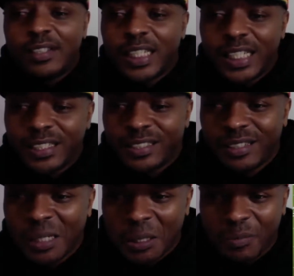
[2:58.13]
he
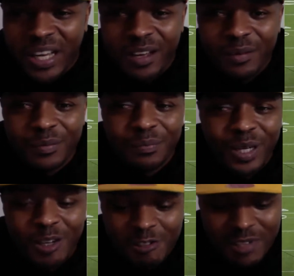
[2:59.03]
shook him, man.
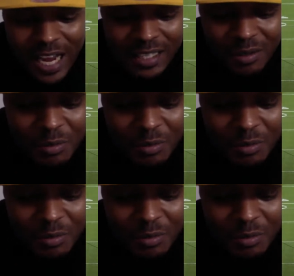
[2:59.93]
Mahomes got them